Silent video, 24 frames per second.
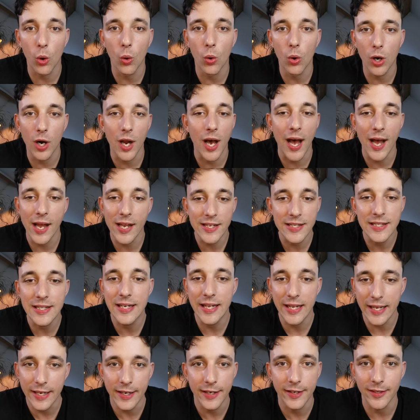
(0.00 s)
or
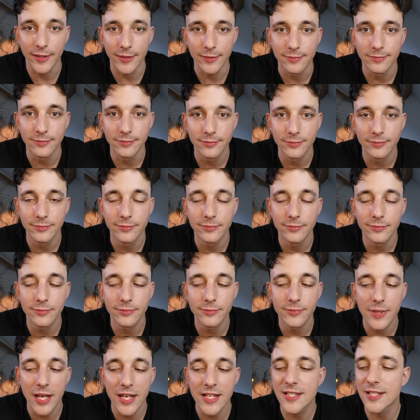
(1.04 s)
idea?
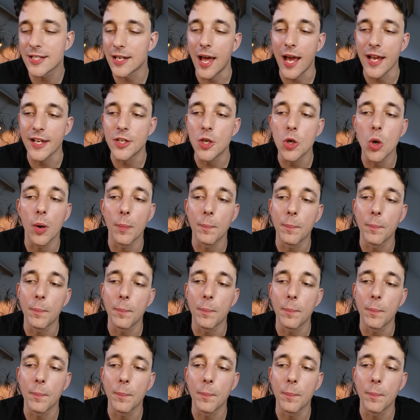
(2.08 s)
It's like you're